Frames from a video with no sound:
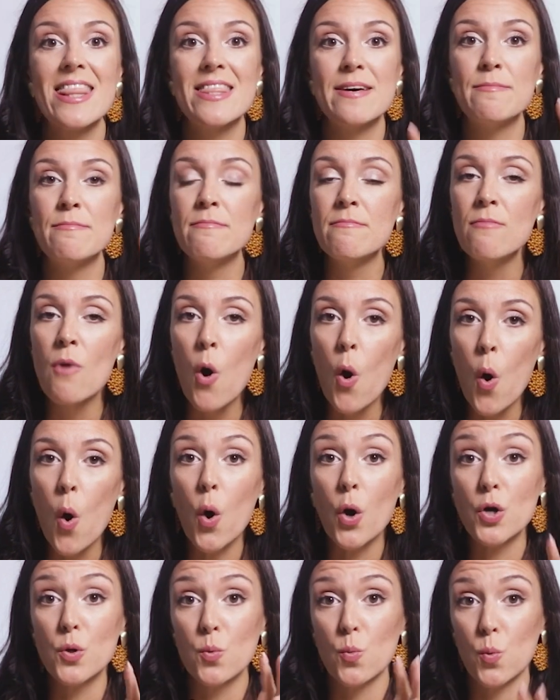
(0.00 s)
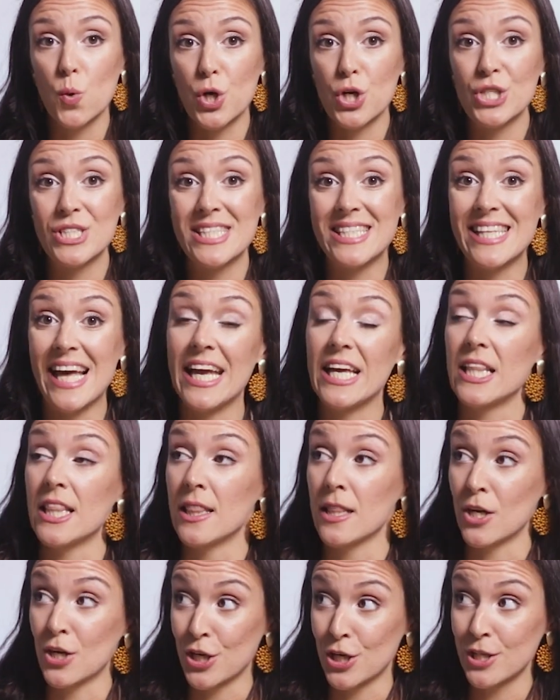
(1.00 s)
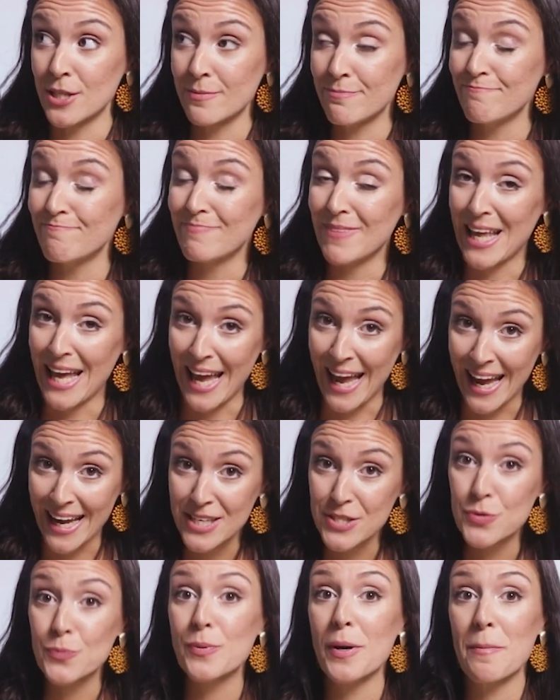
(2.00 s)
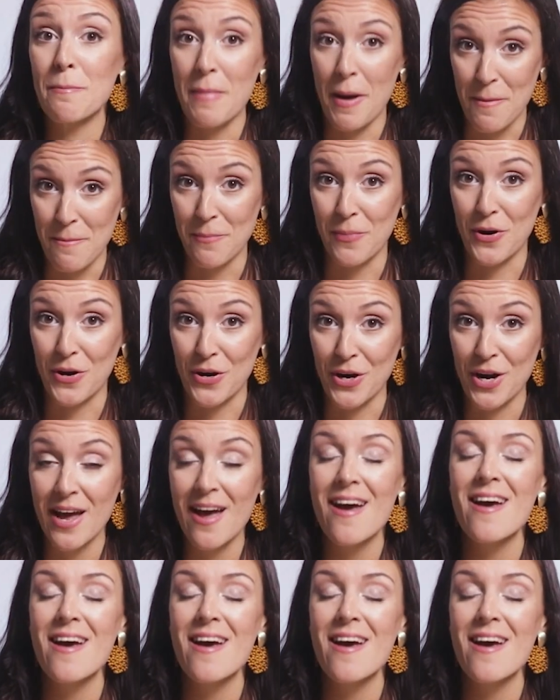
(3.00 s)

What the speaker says: the more words they learn and remember,